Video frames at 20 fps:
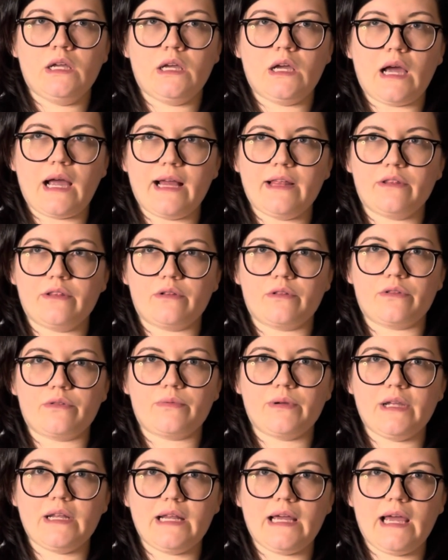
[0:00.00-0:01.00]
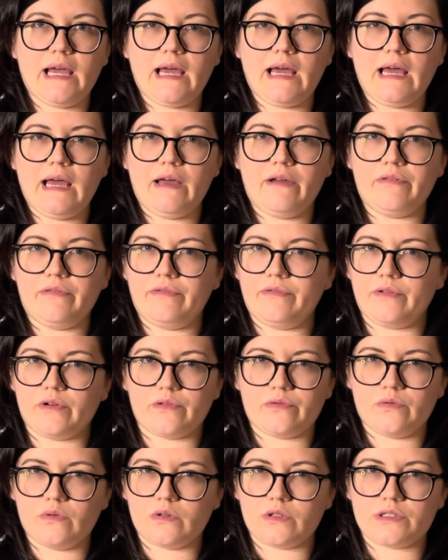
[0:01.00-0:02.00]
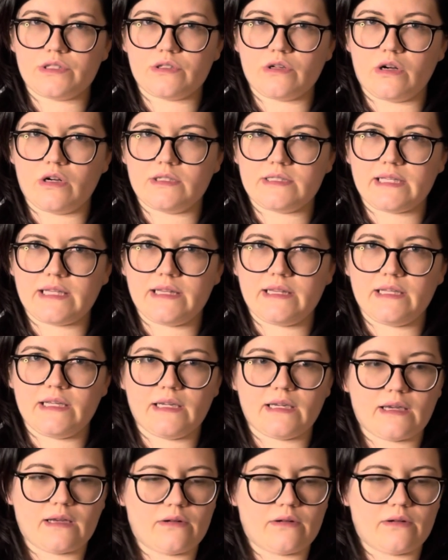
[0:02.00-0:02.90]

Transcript: either 3.5 or 4 stars, I think.